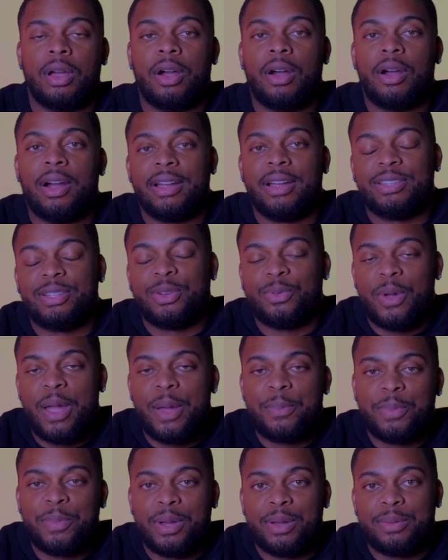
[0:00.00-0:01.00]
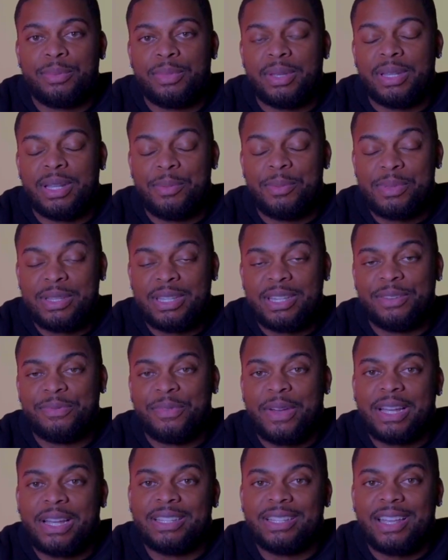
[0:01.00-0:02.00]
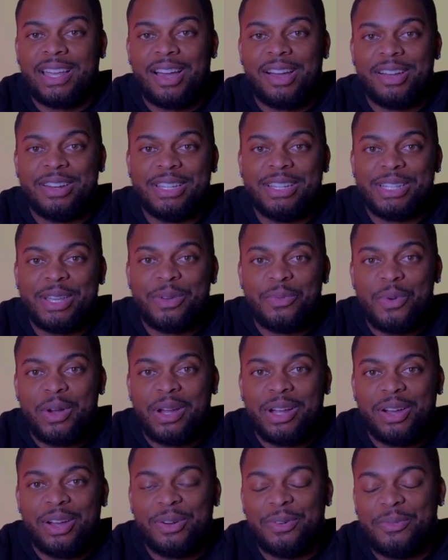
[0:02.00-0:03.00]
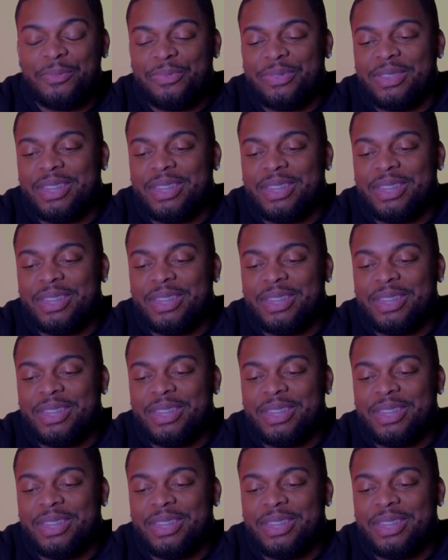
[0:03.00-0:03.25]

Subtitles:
All right, to wrap up, and I'm gonna see if I can say all this in one go.